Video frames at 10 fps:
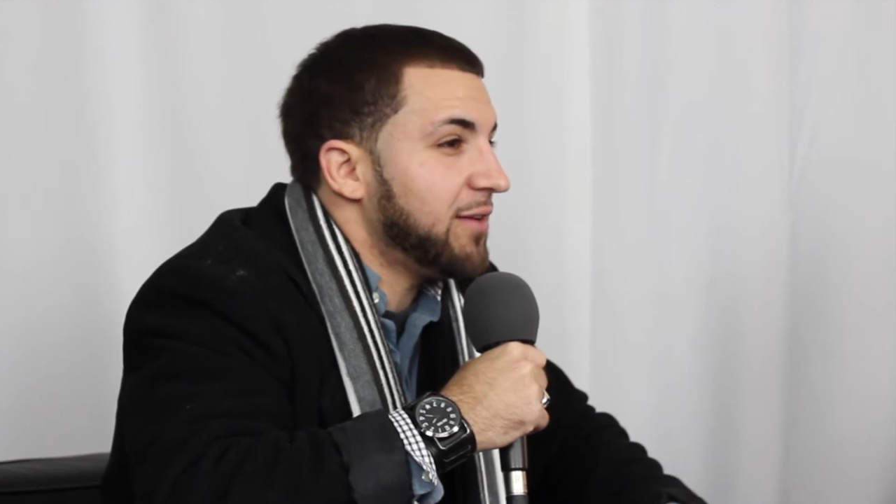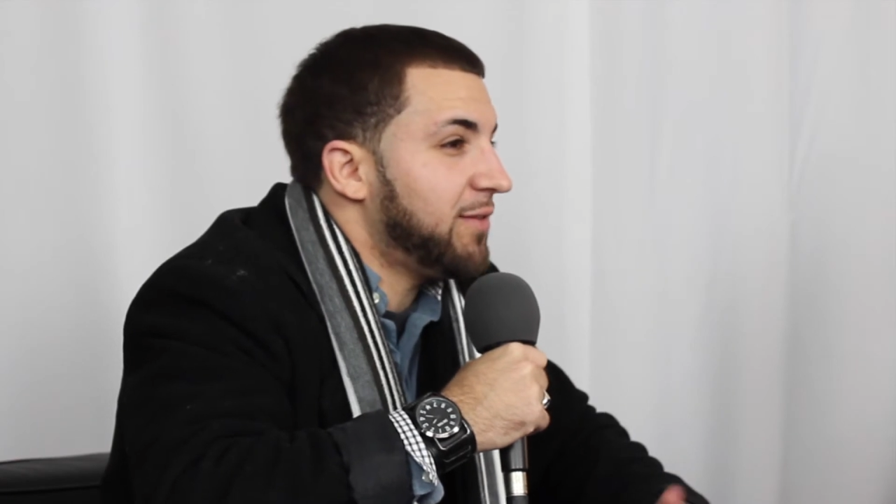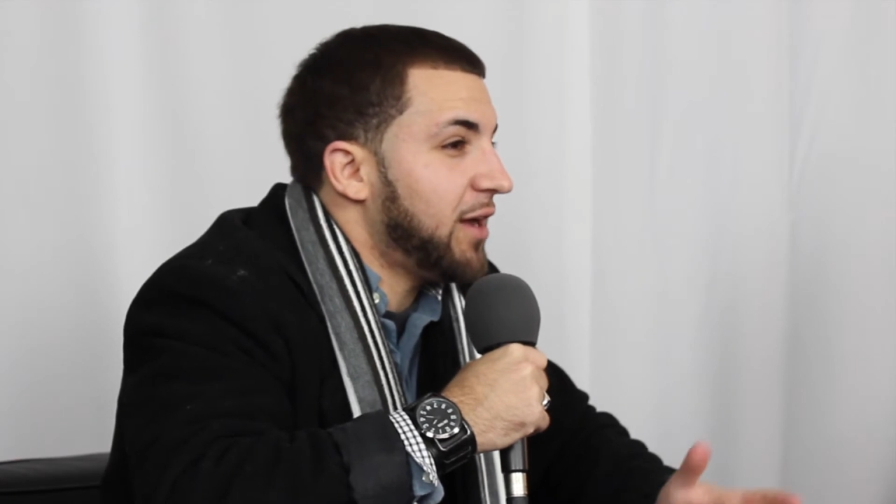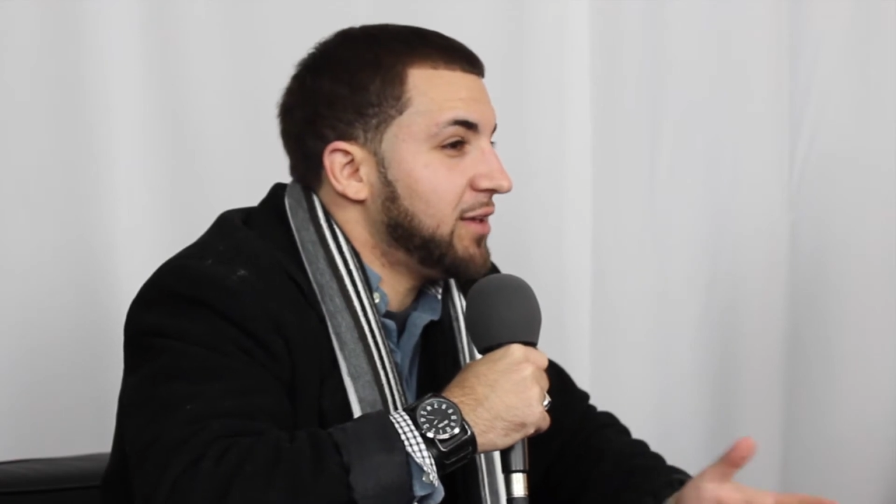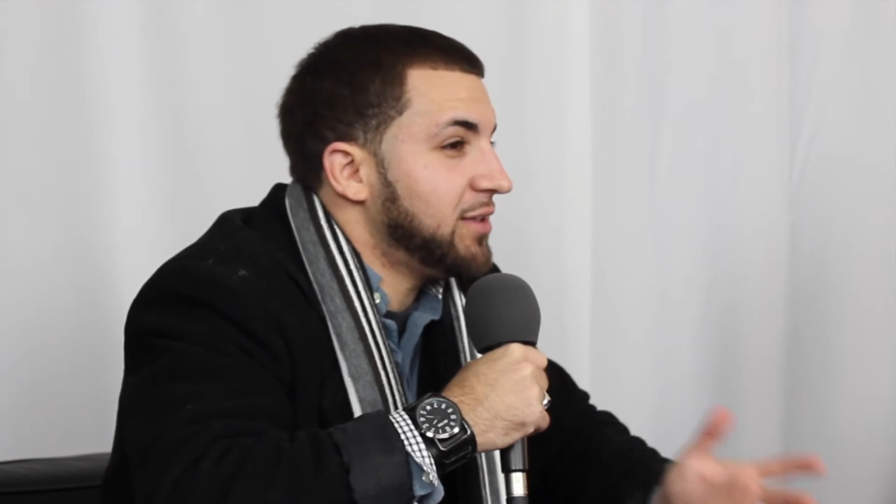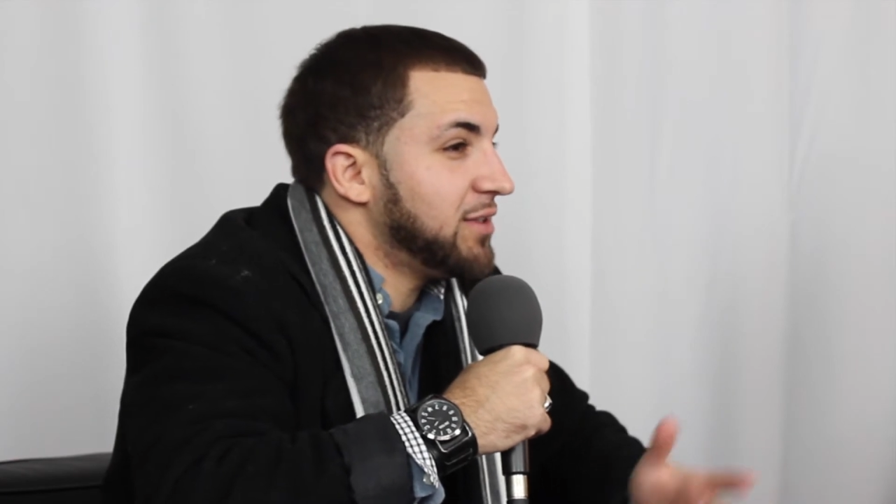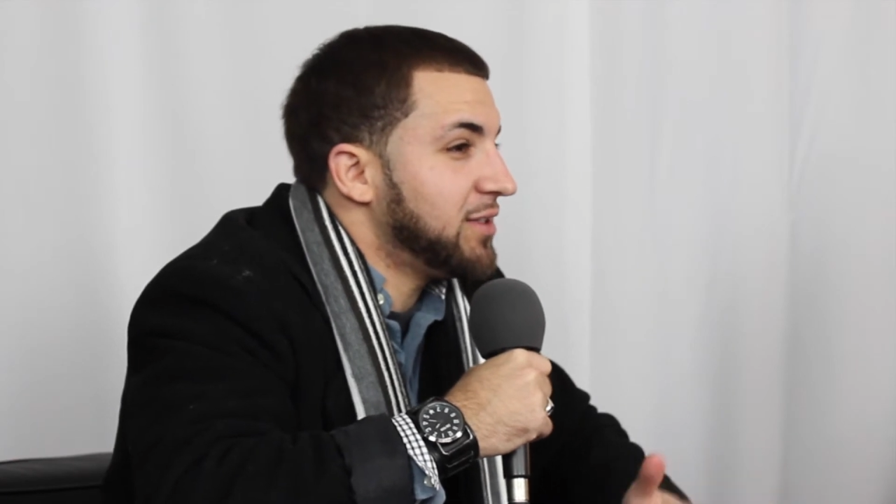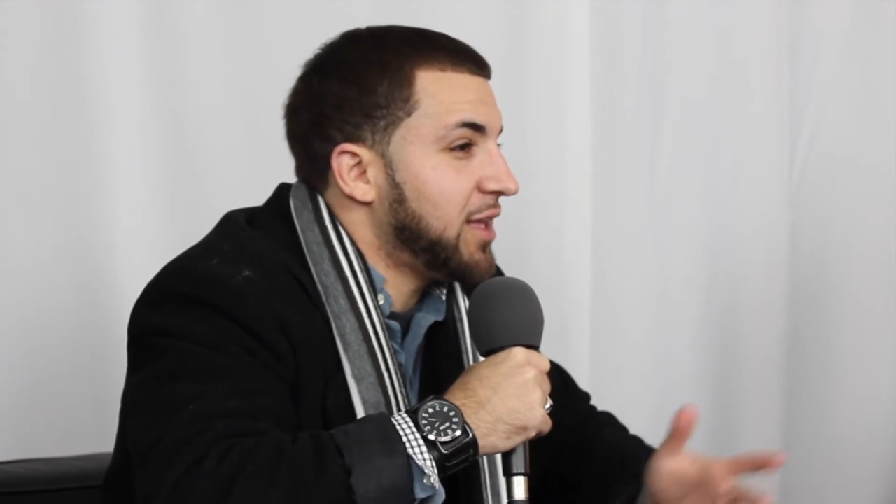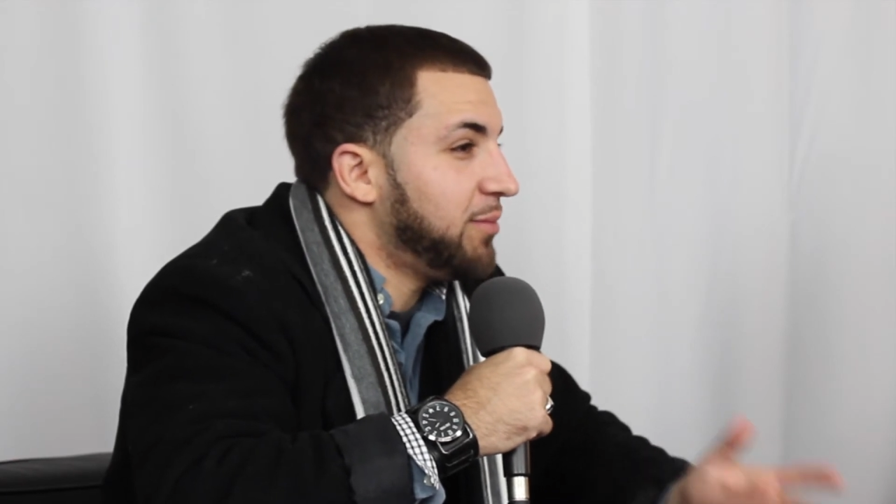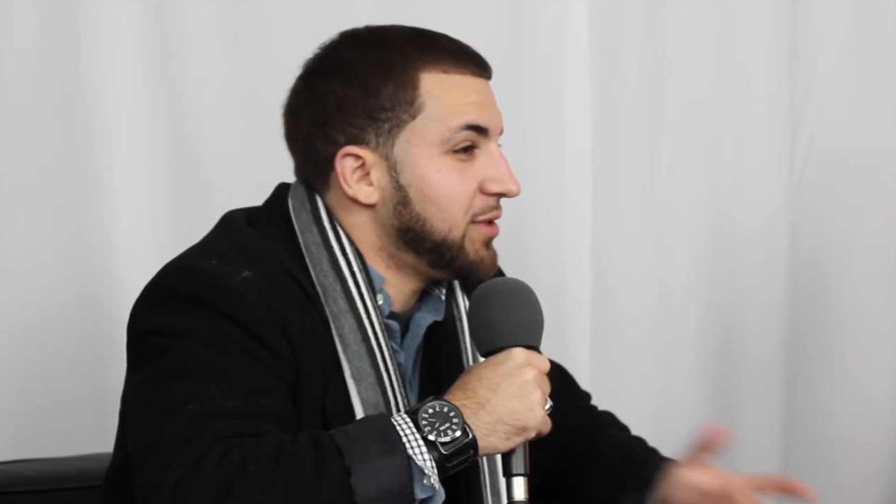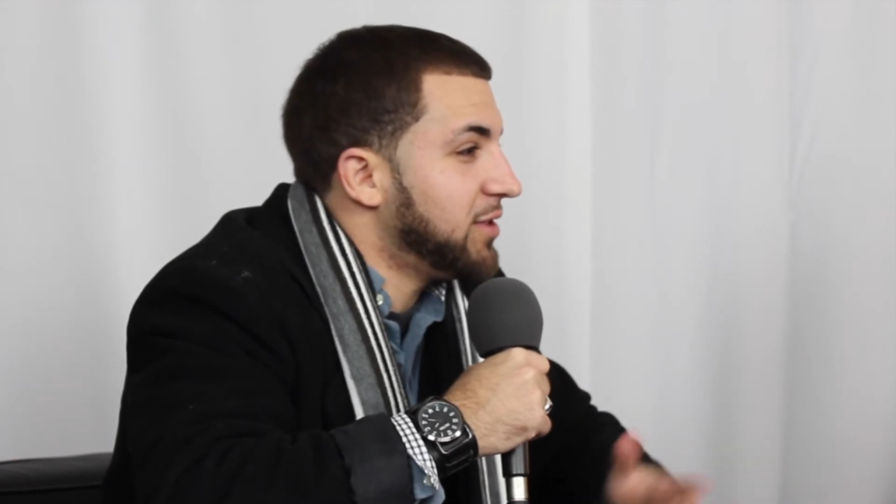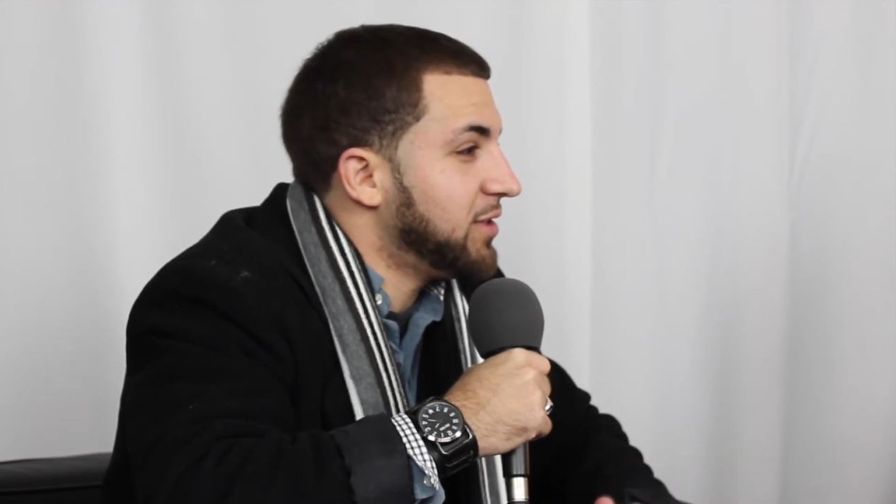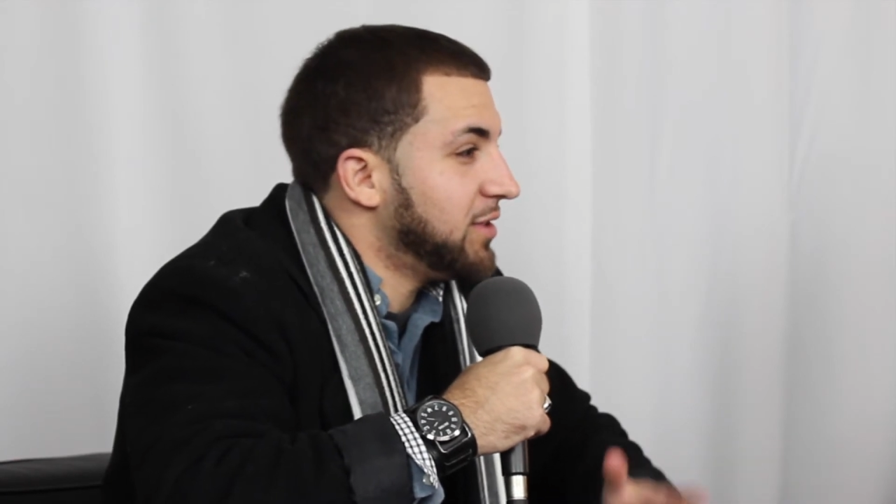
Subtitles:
if I didn't step into